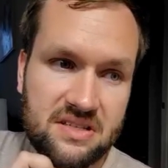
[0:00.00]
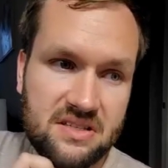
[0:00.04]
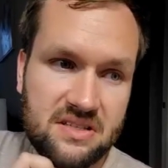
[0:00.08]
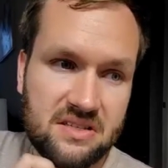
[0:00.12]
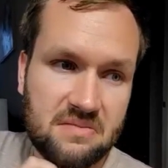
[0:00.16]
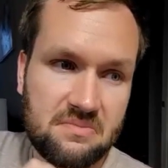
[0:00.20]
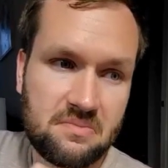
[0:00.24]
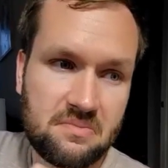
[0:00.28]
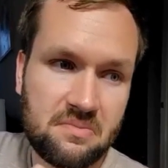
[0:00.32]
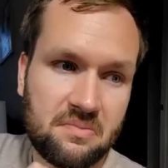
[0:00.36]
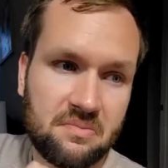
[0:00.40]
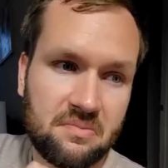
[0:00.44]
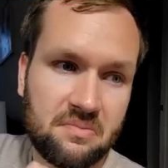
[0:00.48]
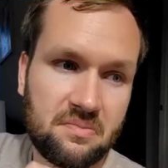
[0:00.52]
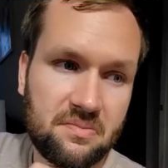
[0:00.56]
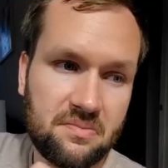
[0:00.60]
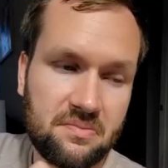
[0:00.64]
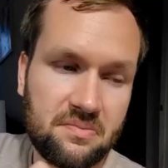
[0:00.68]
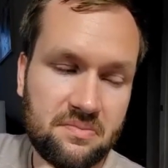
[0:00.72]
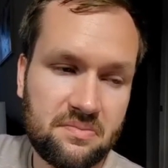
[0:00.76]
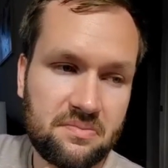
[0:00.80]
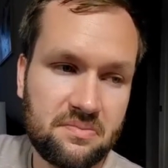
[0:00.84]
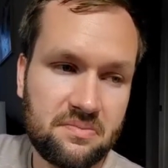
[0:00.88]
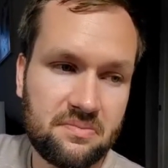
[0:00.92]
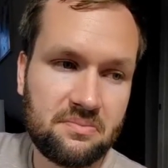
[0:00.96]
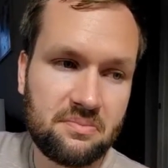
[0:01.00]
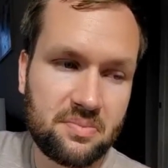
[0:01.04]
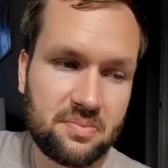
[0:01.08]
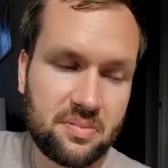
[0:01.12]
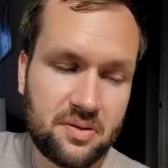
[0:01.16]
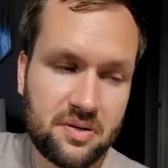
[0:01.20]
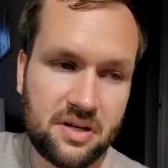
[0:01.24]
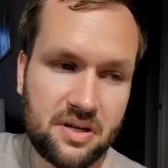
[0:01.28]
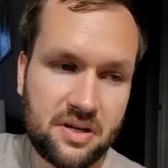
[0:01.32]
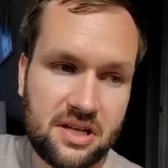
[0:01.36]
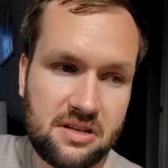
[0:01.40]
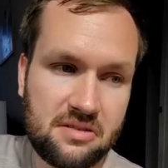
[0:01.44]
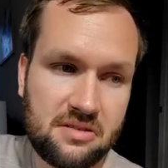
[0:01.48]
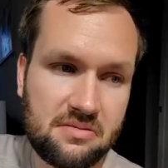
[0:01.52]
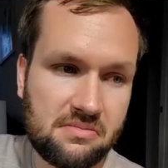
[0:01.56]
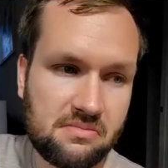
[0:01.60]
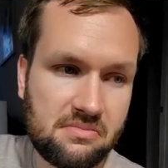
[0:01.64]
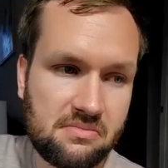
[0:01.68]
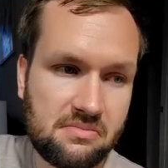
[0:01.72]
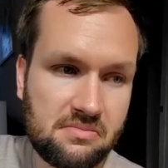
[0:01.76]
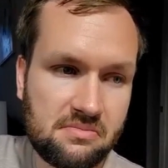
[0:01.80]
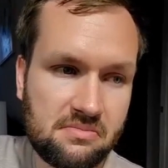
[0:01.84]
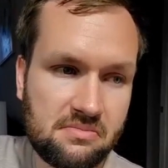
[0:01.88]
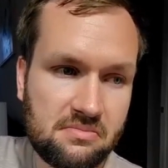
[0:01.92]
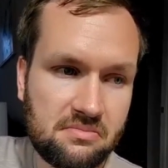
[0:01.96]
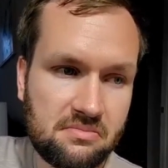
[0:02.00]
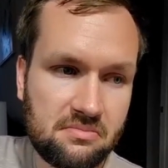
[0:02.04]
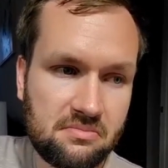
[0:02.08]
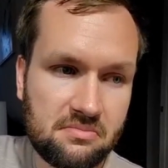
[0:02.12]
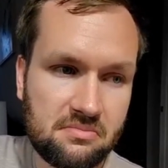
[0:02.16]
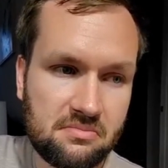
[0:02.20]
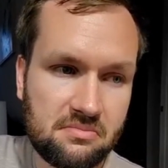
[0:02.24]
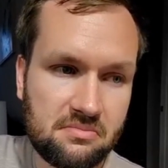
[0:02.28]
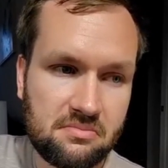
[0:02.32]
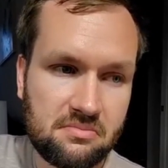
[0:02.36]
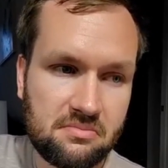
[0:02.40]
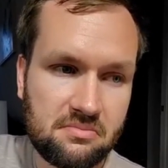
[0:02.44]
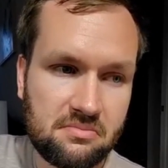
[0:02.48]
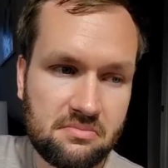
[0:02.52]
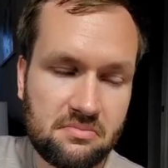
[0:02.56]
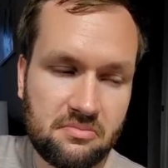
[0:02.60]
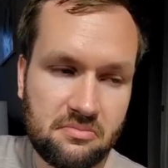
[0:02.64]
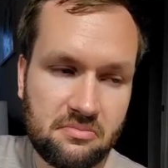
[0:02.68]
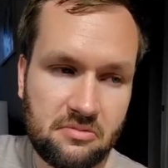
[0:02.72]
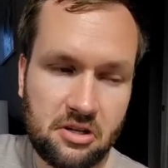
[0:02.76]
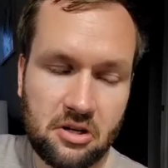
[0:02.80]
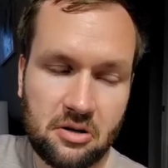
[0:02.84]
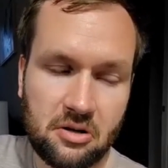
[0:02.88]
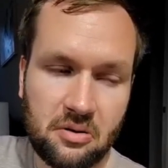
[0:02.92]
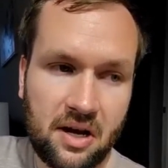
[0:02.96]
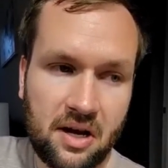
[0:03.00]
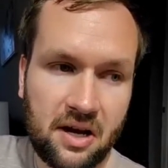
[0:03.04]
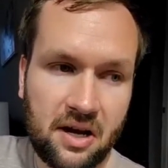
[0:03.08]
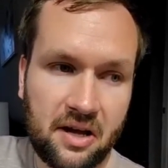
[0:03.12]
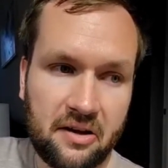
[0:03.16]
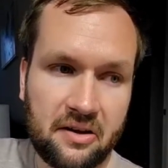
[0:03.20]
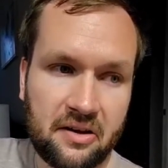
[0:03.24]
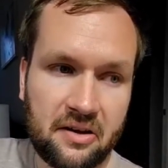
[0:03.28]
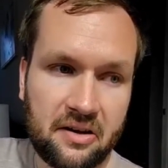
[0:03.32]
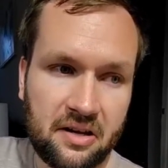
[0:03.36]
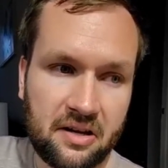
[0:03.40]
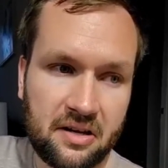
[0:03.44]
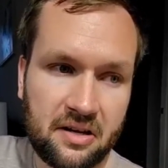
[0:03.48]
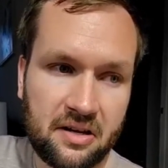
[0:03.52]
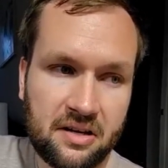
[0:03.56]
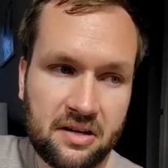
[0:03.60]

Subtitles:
I'm pretty, high on it.